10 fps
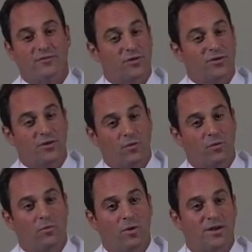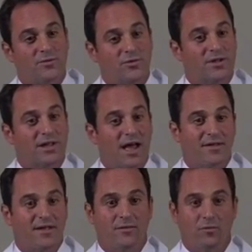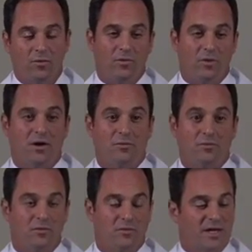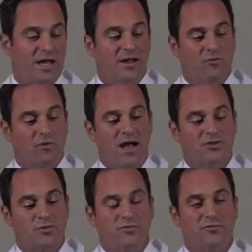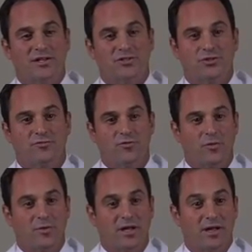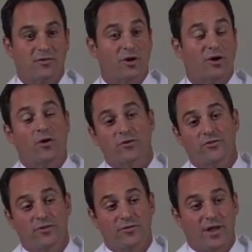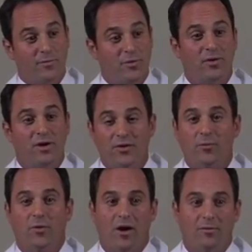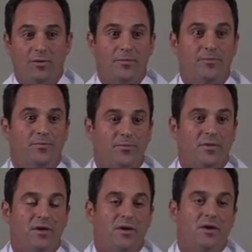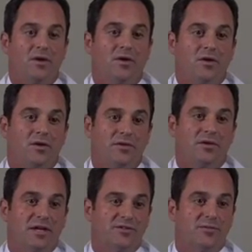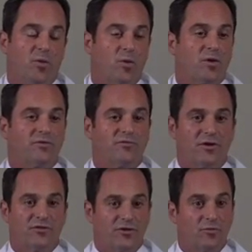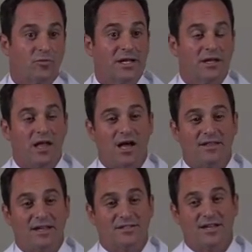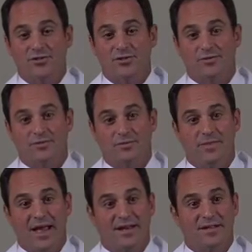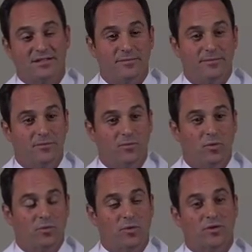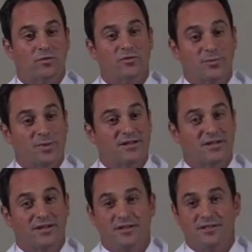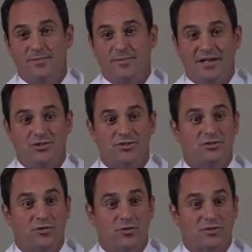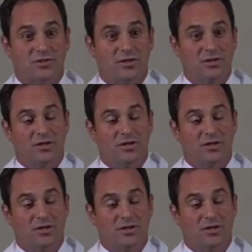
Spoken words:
that if we don't wind up doing that, they get a gradual flexion deformity and recurrence of that boutonniere problem. It's important for us to realign the extensor mechanism when we're splinting these patients, so it's